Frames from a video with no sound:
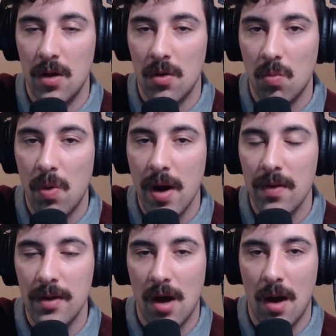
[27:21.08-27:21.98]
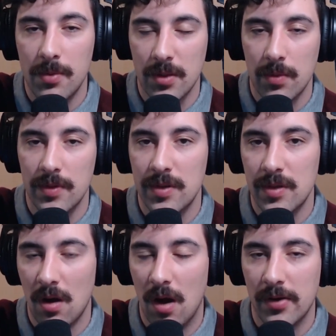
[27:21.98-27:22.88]
where the object was
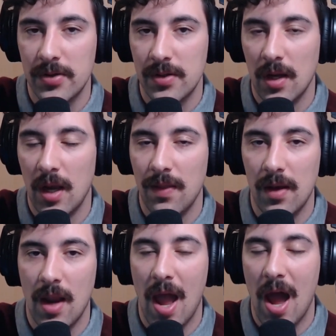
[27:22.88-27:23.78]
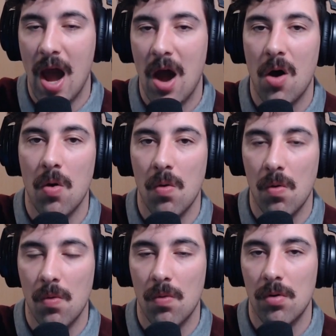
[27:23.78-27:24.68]
touched and then how
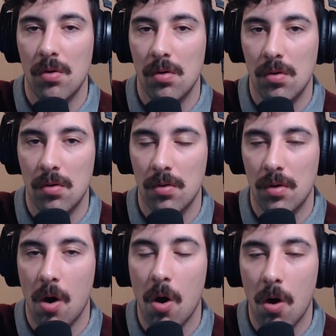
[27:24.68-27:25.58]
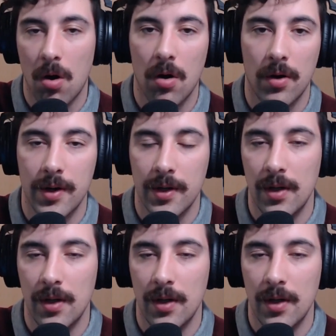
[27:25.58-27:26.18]
hard,